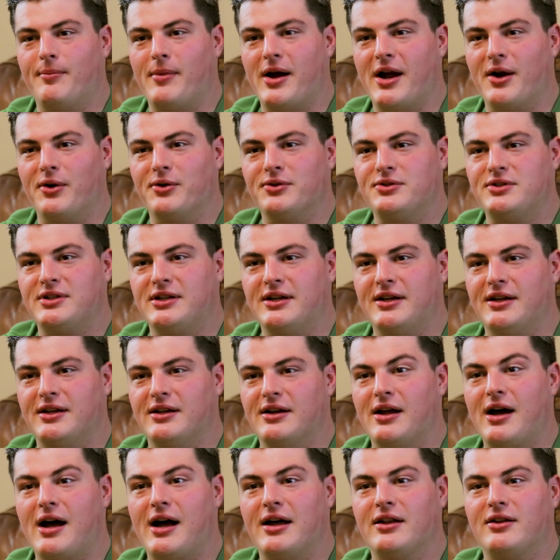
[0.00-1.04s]
and my
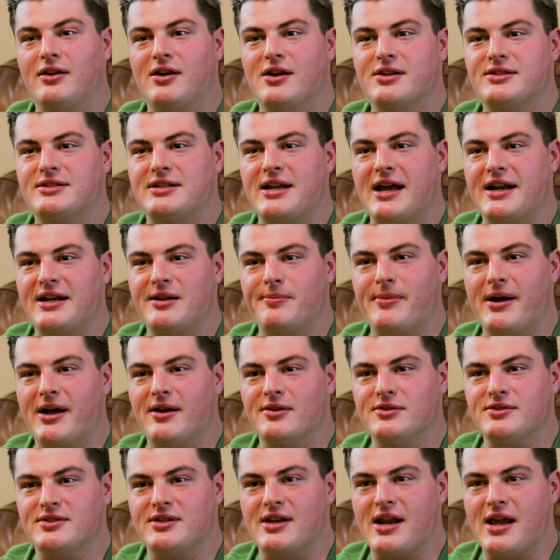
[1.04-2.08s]
routine, I lost 90
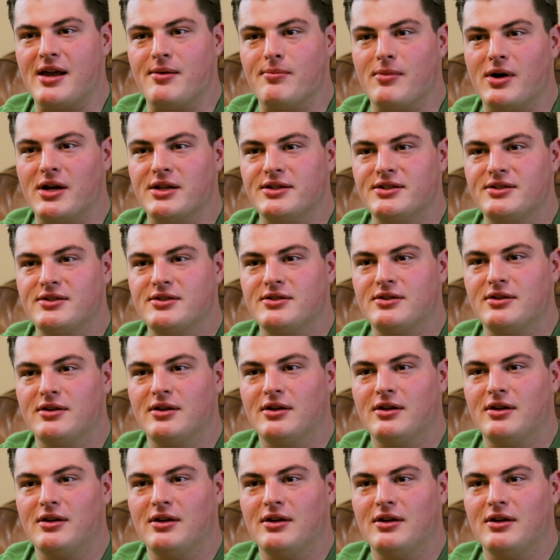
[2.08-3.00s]
pounds in 8 months.